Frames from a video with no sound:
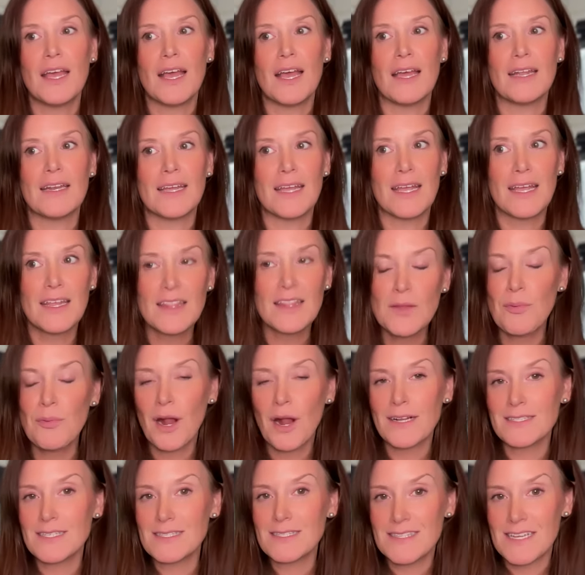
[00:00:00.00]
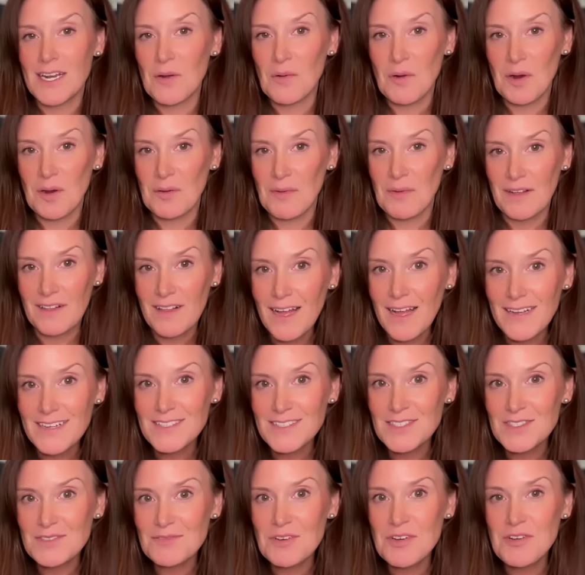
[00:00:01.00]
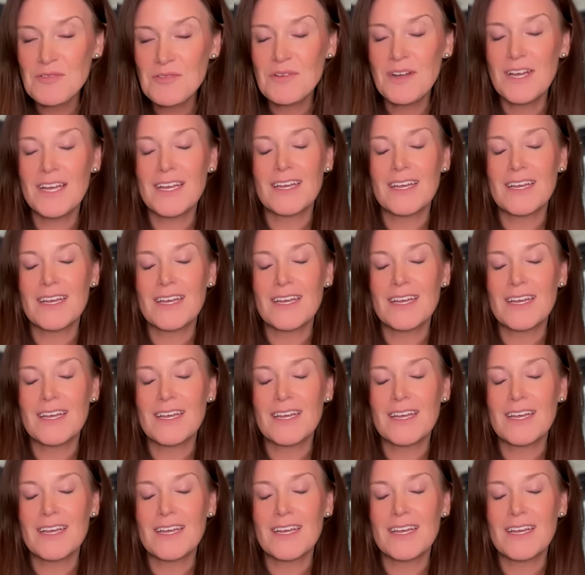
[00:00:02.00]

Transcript: And in the process that I work my clients through,